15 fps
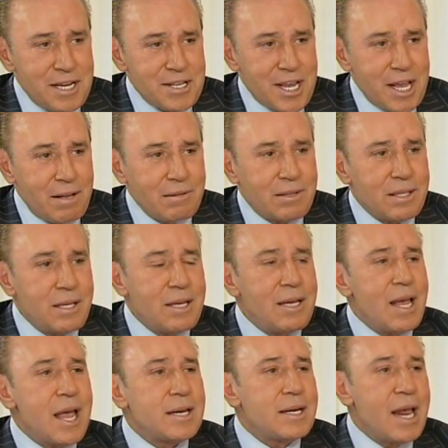eat healthy,
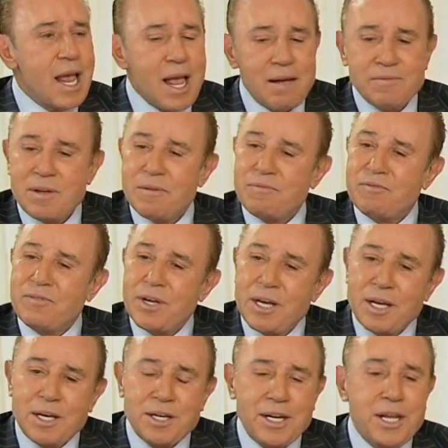and have a
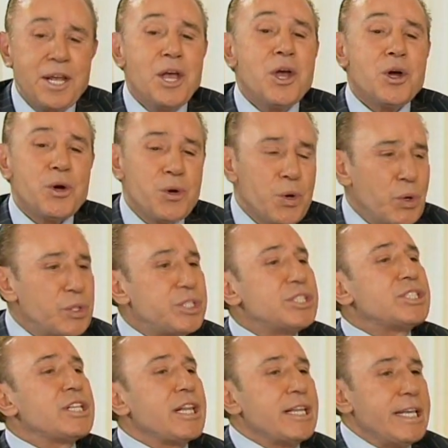very good
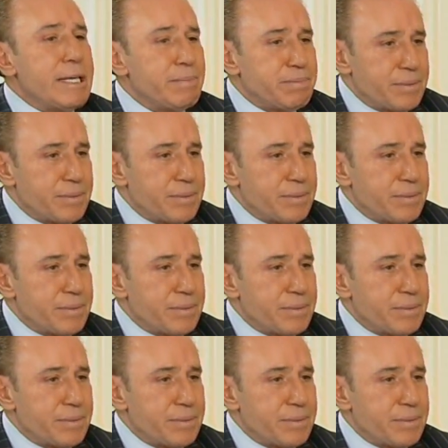sleep